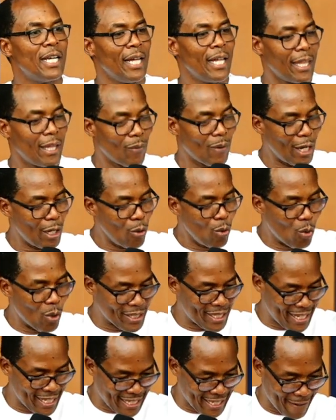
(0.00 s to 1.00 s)
the one who was
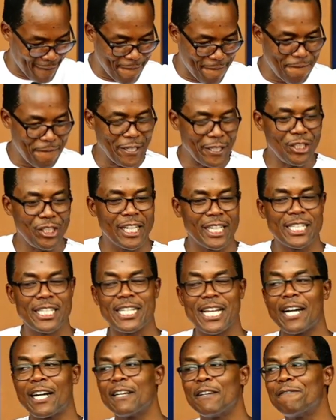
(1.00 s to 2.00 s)
the sufficient
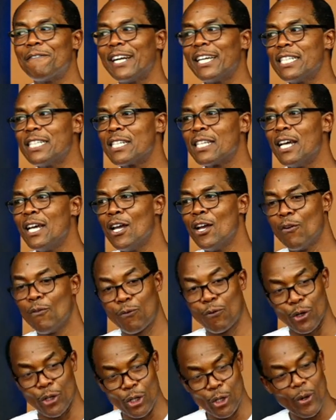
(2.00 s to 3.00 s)
sacrifice
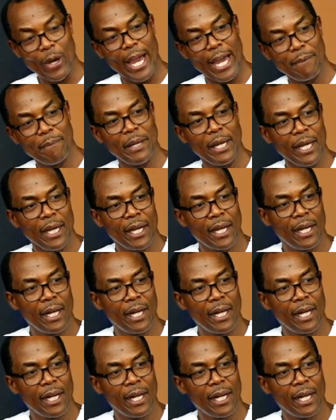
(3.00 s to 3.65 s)
for you and me,